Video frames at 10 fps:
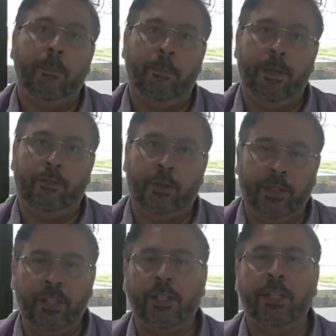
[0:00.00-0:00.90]
but
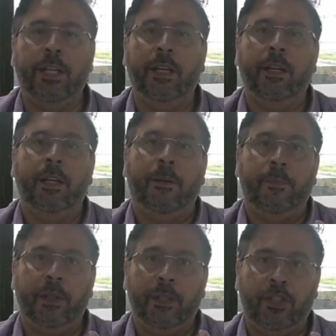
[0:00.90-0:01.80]
traditionally
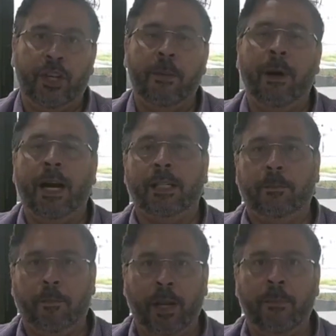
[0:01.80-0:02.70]
share markets
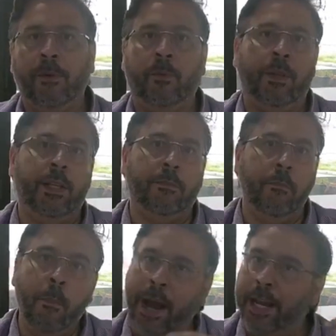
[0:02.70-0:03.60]
plummet when there's
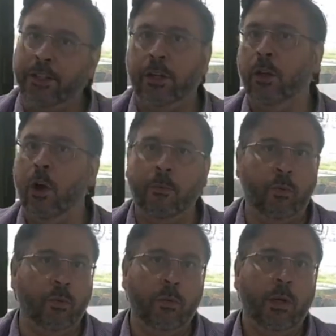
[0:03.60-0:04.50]
major
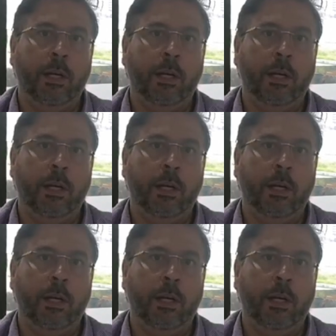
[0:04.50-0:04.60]
global